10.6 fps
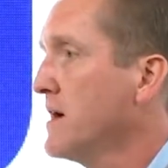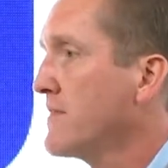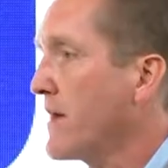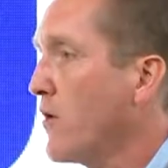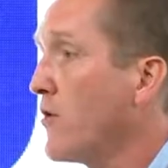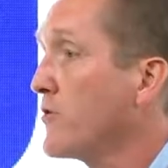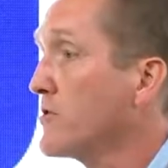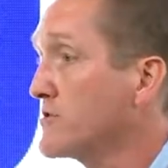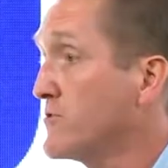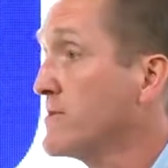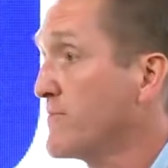They hold on
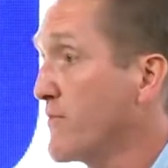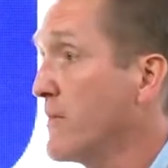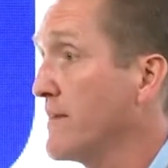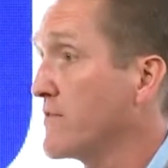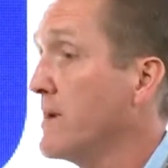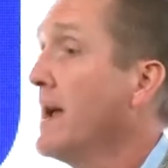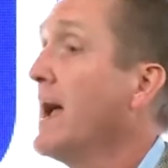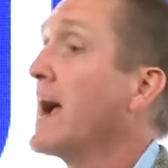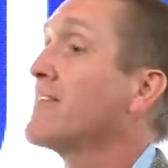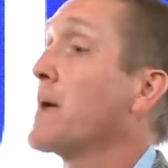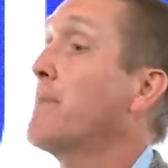to them forever,
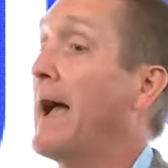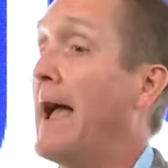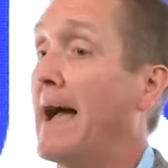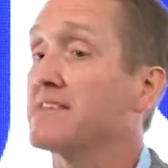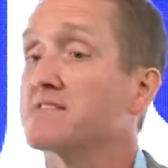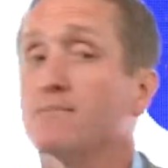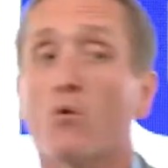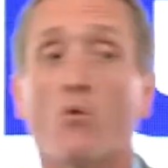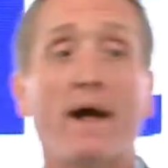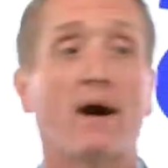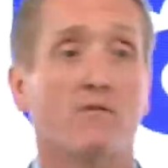and they pass them
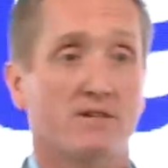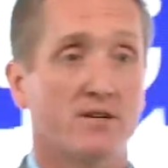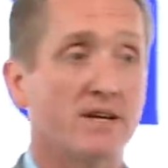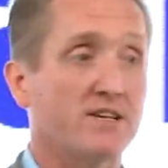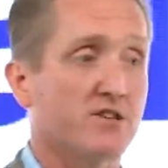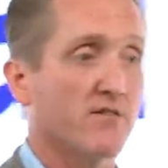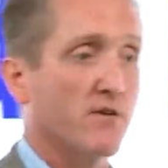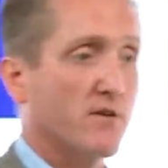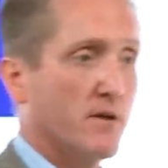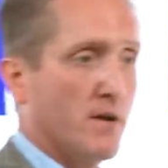around to each other.